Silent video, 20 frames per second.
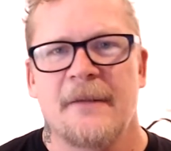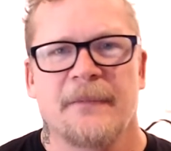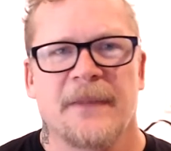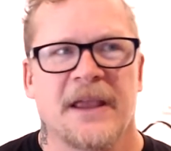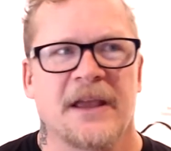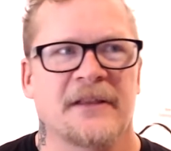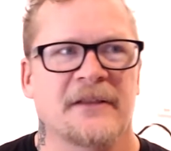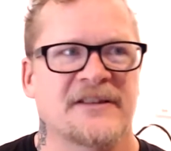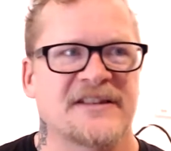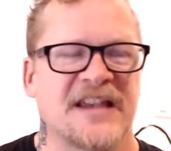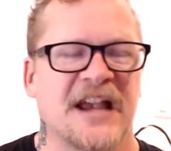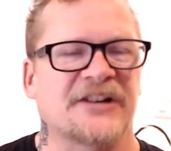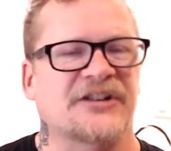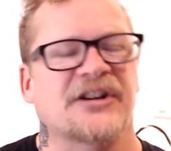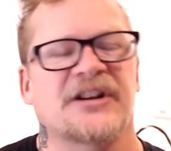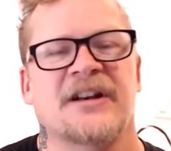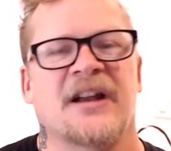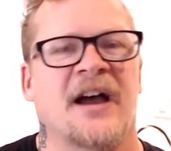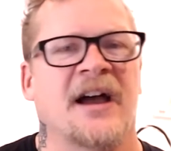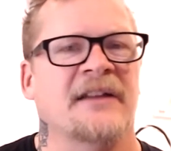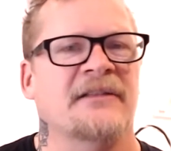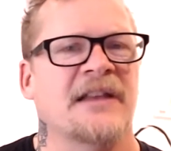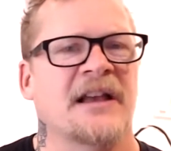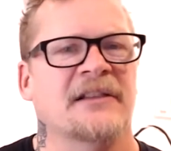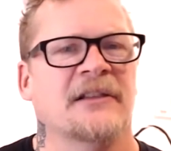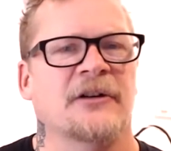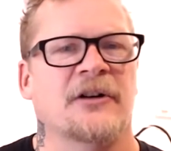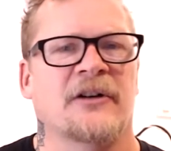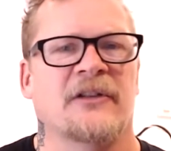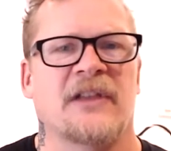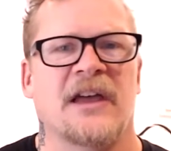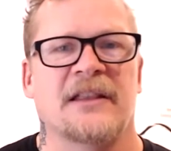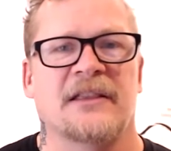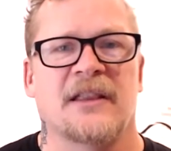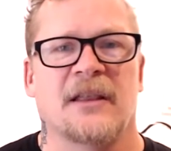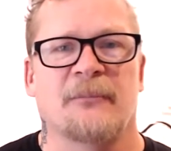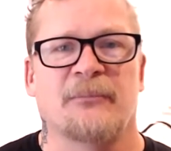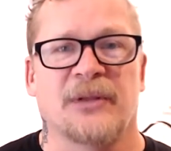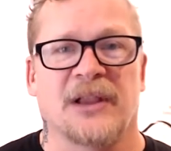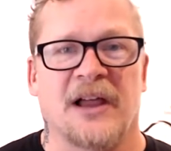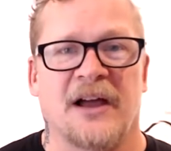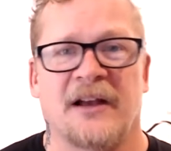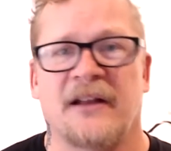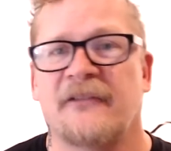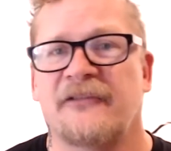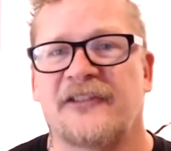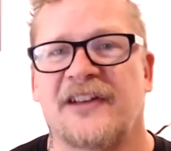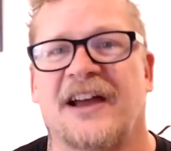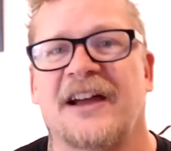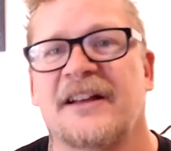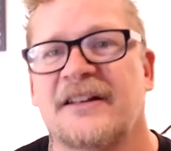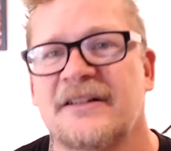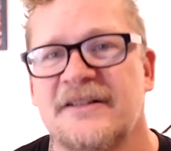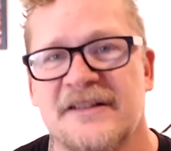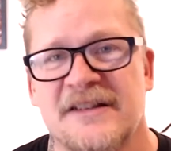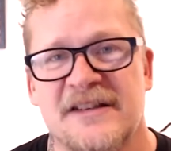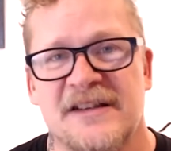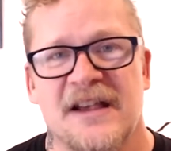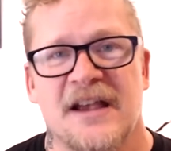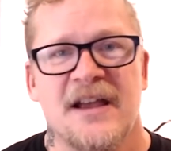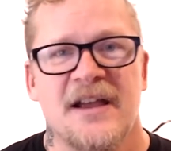In session nine, they learned that the blood of titans